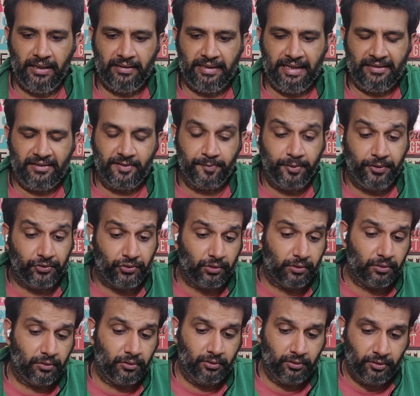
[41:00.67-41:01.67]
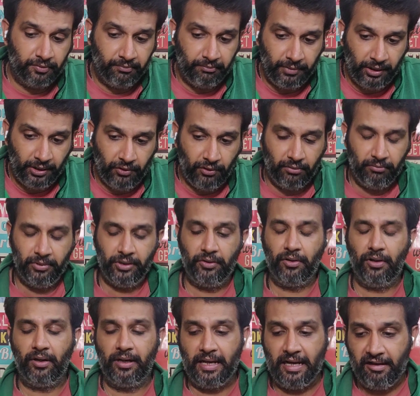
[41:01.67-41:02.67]
That spiritual growth may or may
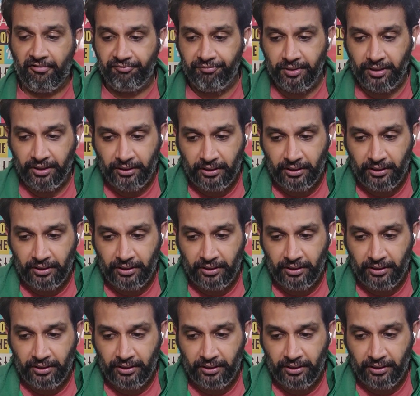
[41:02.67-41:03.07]
not have